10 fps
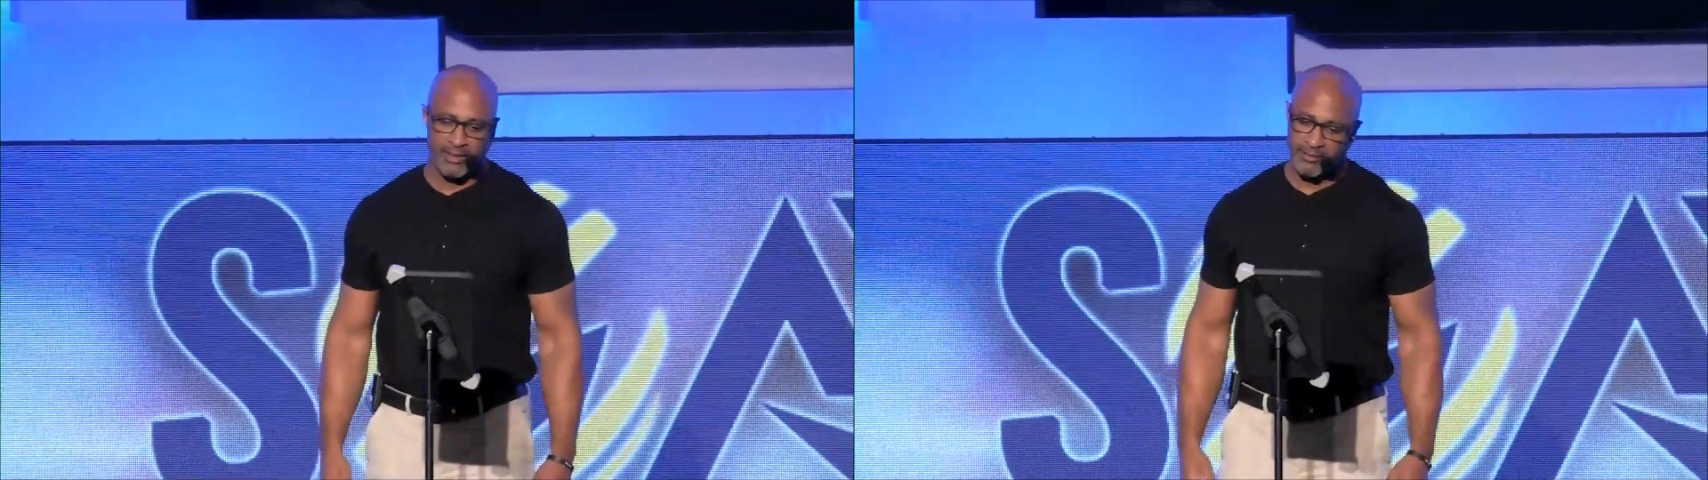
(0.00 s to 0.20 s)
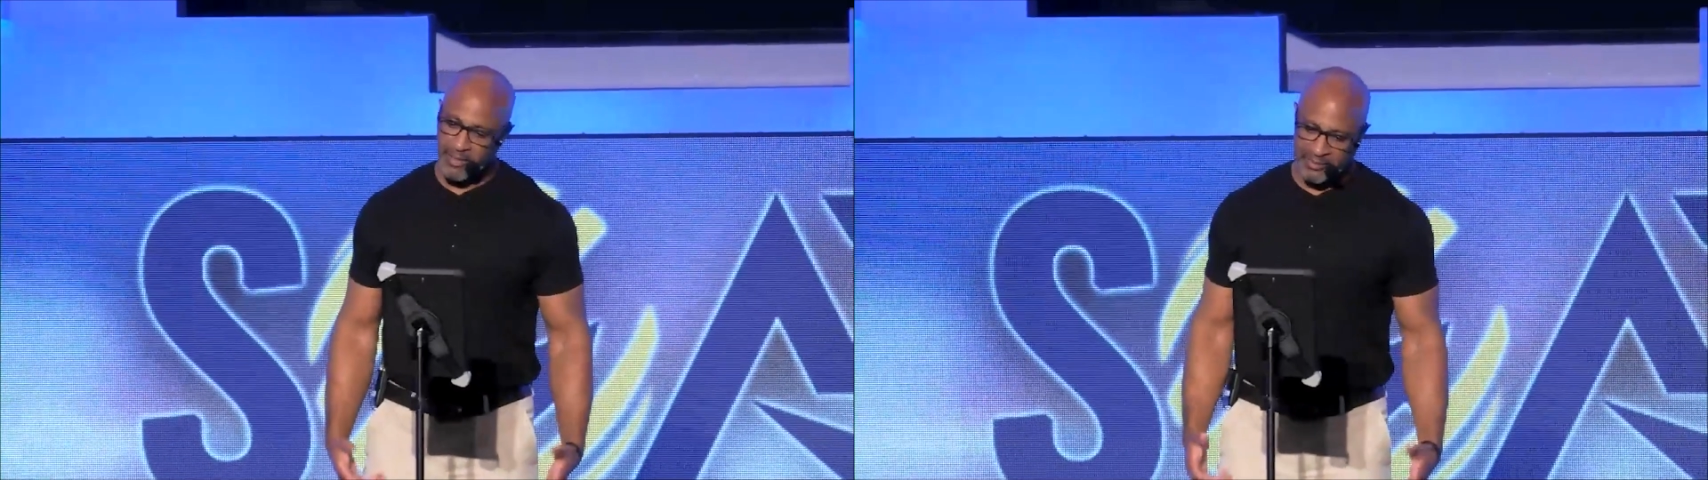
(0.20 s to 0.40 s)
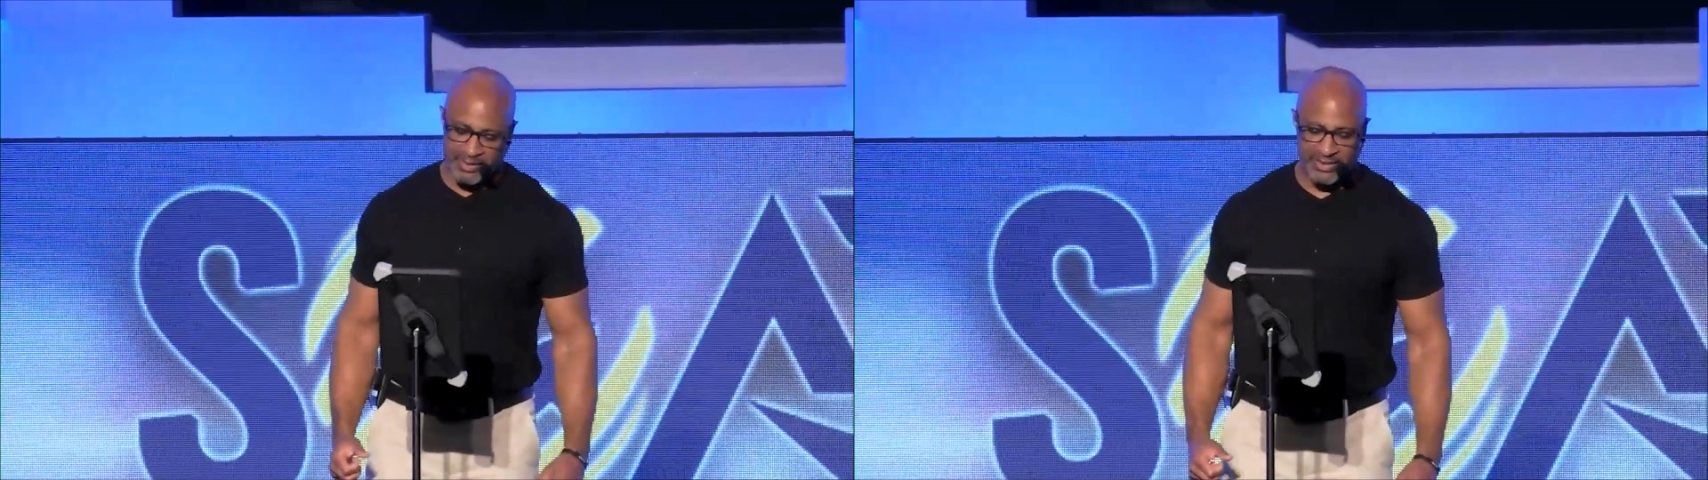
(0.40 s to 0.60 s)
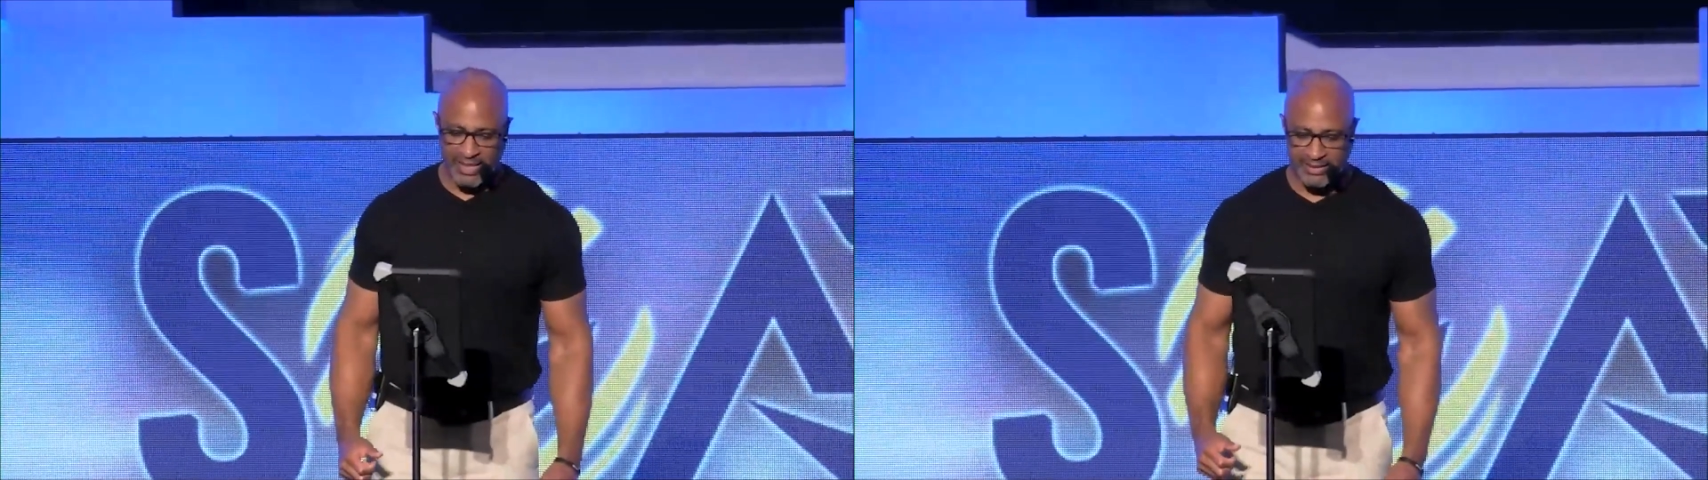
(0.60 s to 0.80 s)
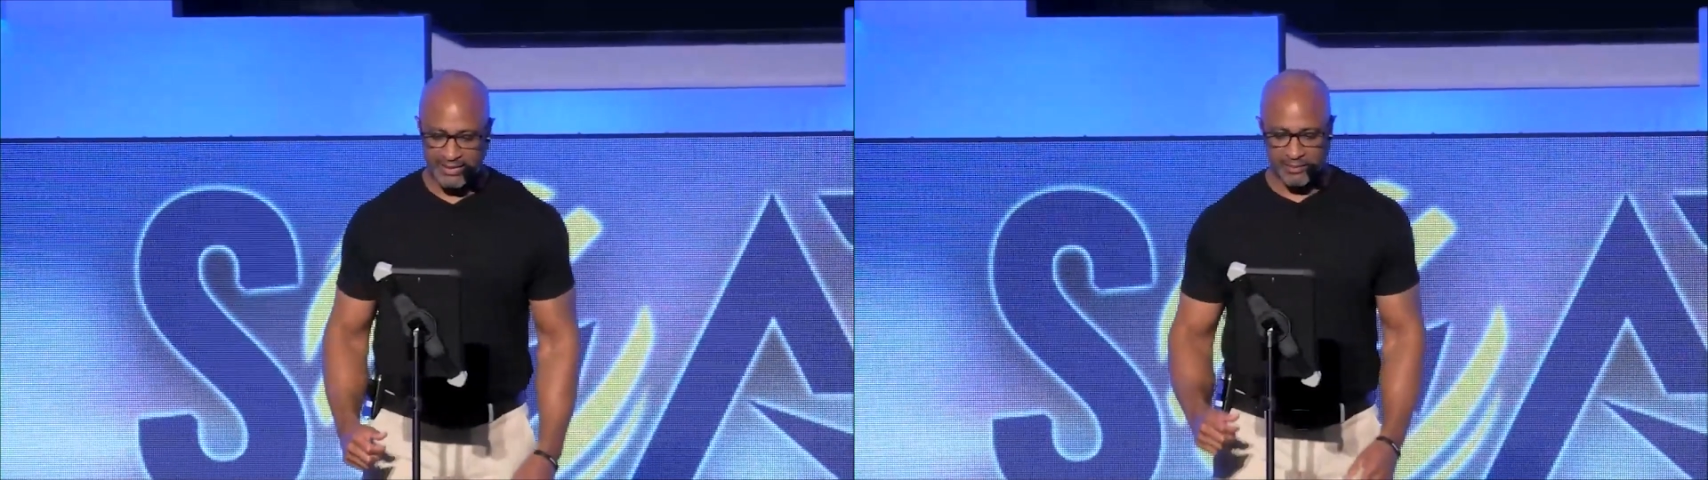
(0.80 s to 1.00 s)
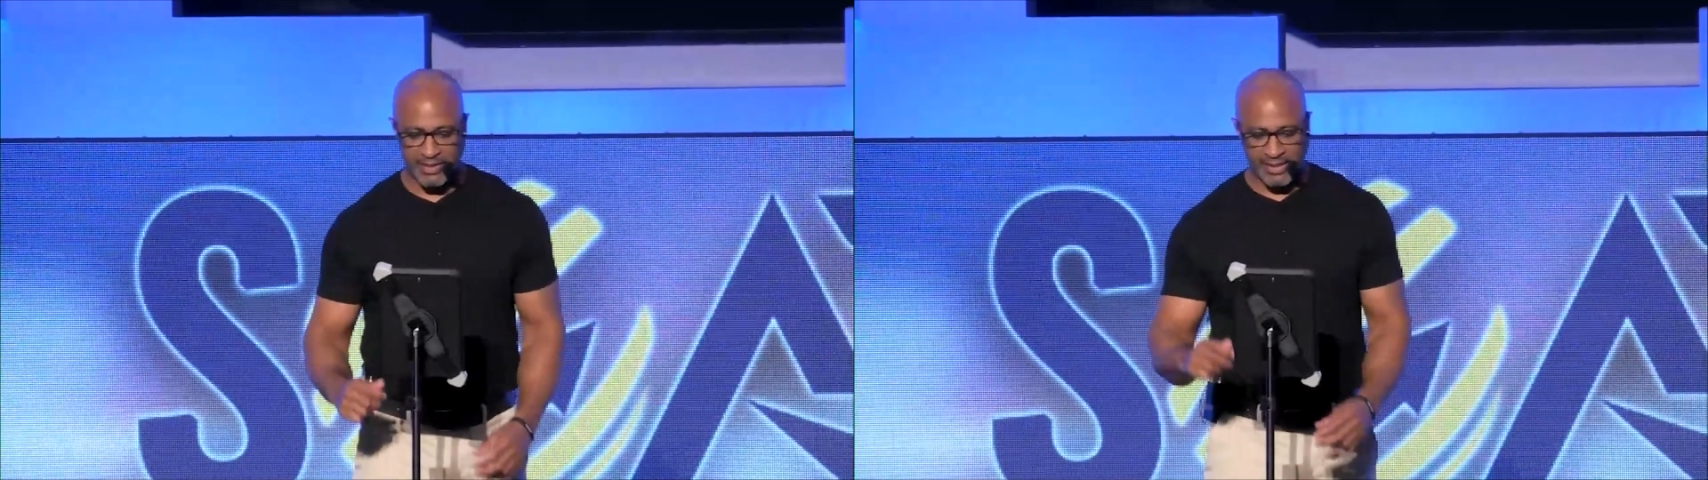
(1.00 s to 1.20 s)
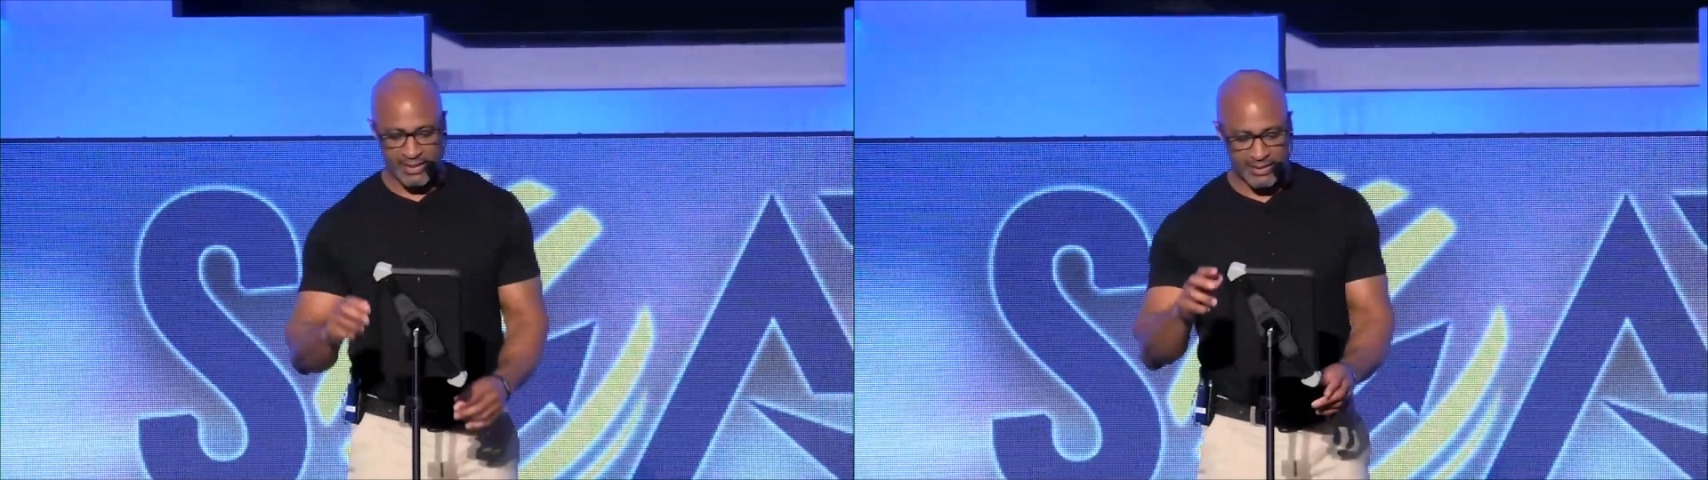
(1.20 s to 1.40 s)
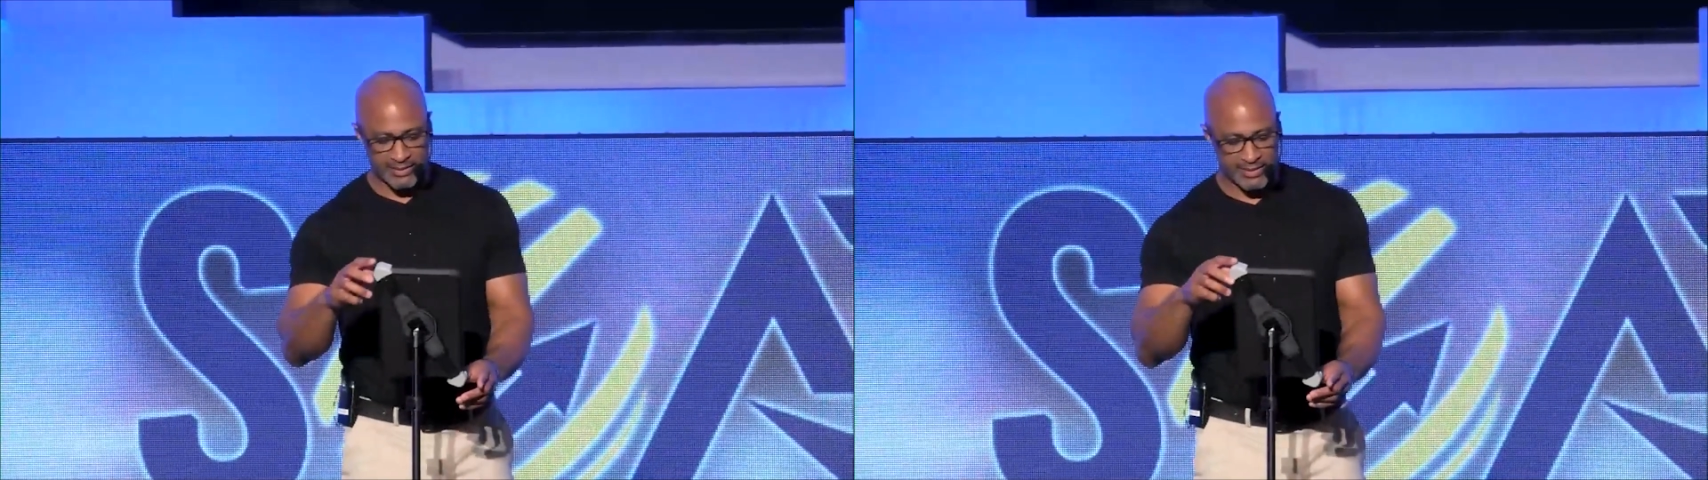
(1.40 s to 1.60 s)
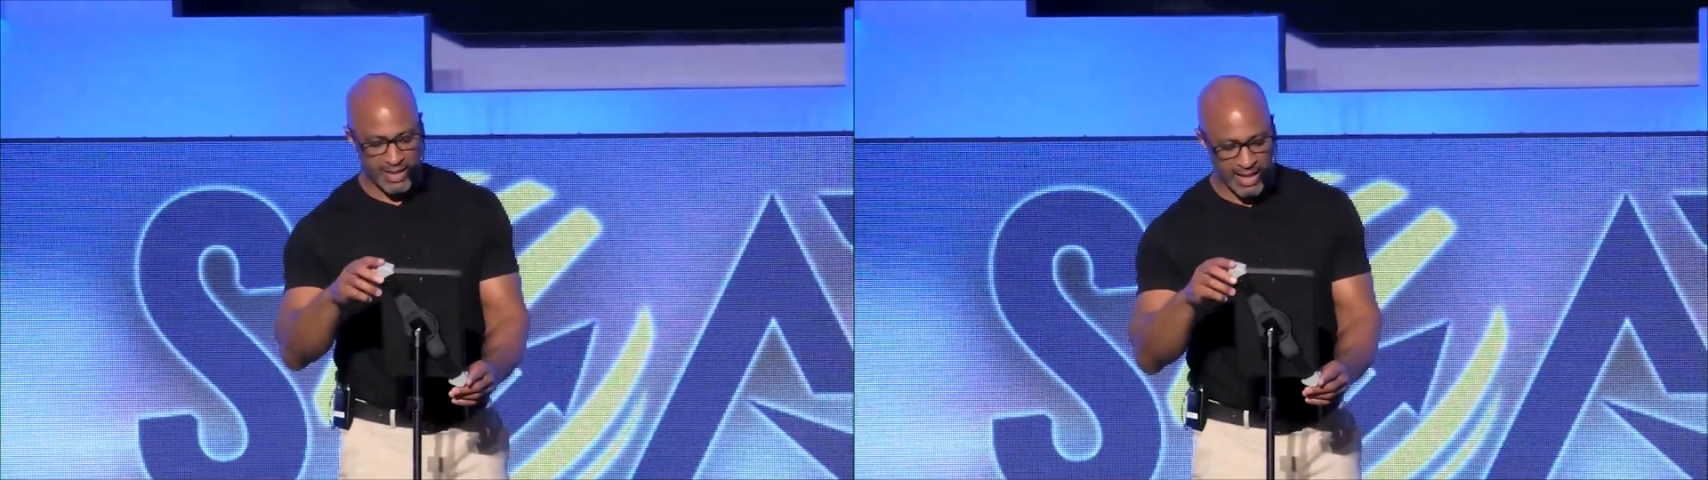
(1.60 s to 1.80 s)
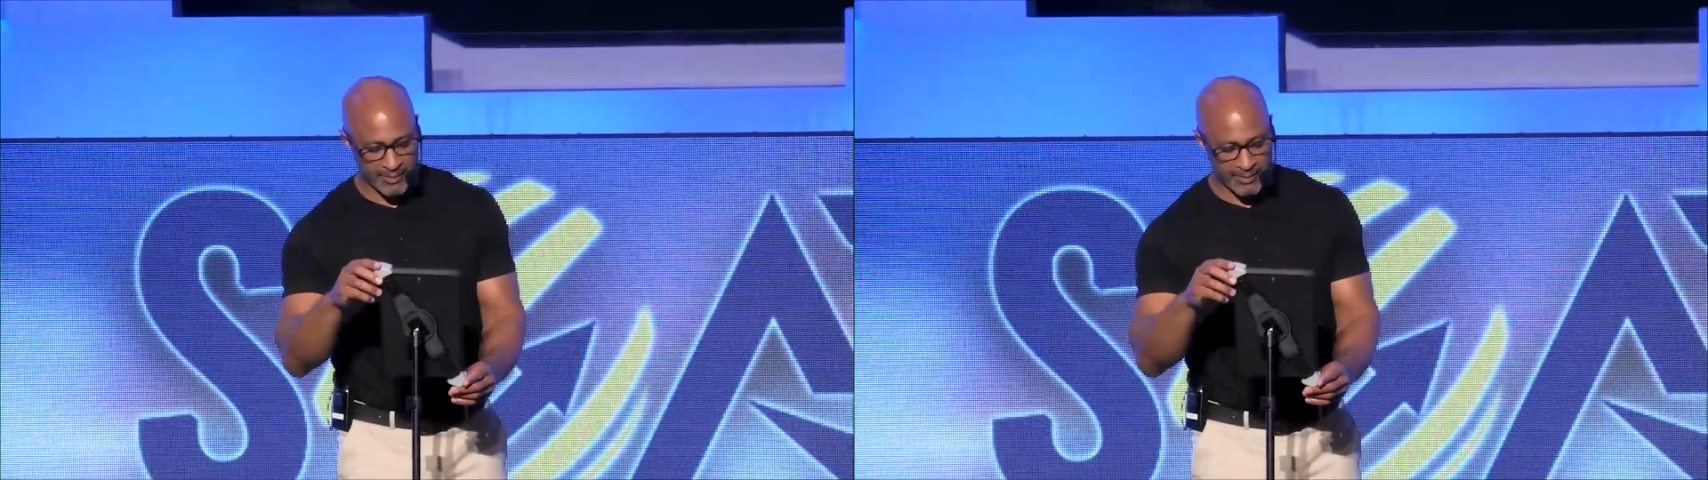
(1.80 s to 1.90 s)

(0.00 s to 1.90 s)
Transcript: maybe check some things